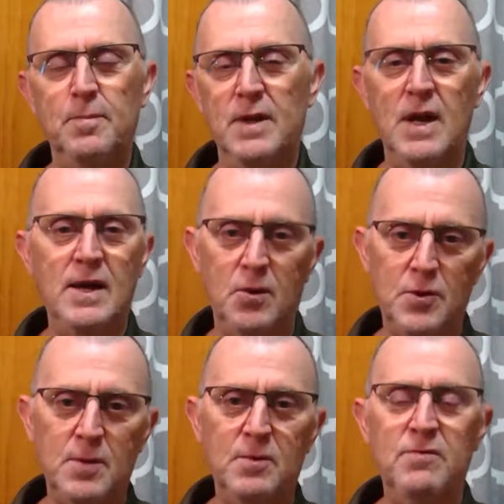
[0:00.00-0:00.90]
but I know
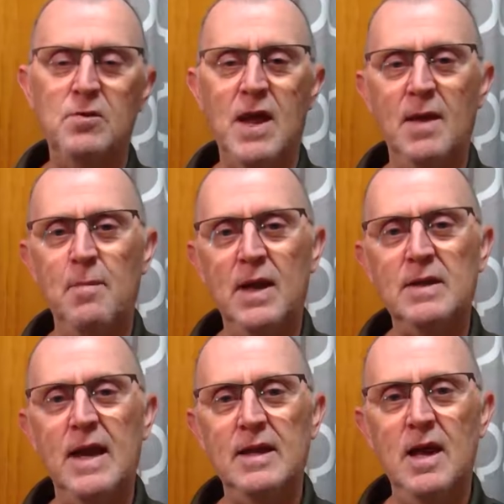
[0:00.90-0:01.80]
some of you can't make
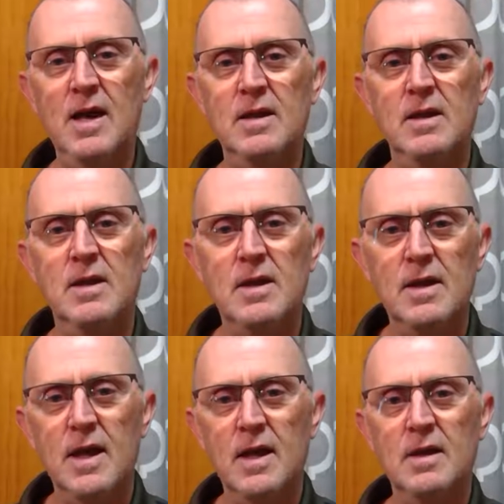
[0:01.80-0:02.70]
that yet
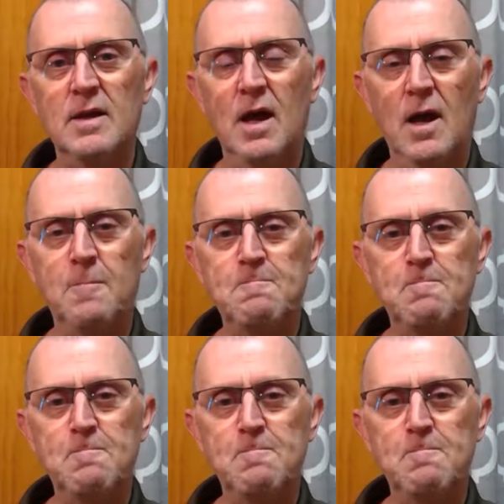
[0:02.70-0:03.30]
and uh,